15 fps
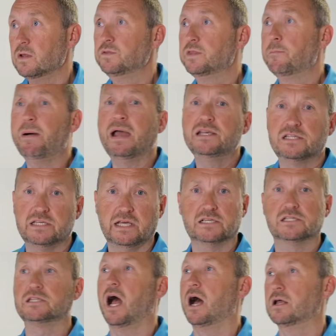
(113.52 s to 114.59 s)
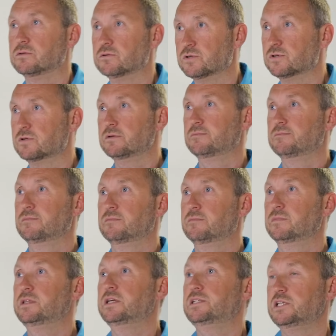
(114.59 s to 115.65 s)
the basic stance,
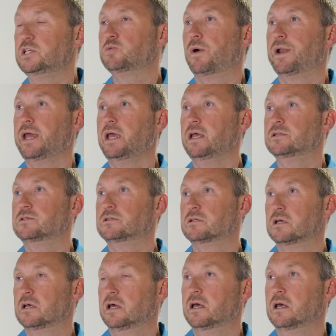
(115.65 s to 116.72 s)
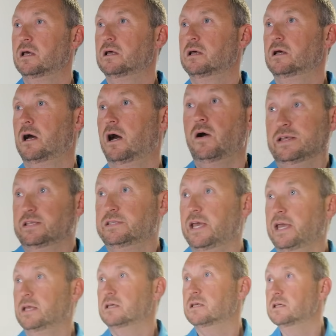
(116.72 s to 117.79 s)
this is what it is. I
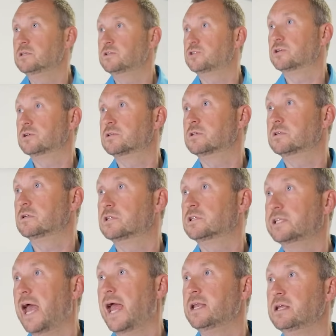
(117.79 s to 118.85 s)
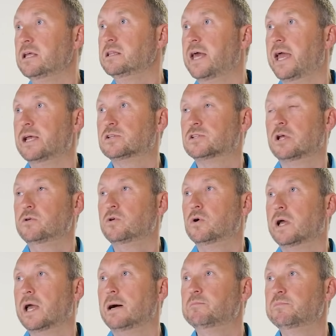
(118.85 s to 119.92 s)
think is just standing there so you're
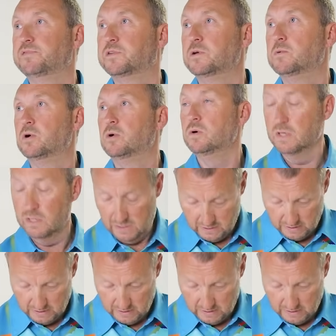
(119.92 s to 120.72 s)
comfortable.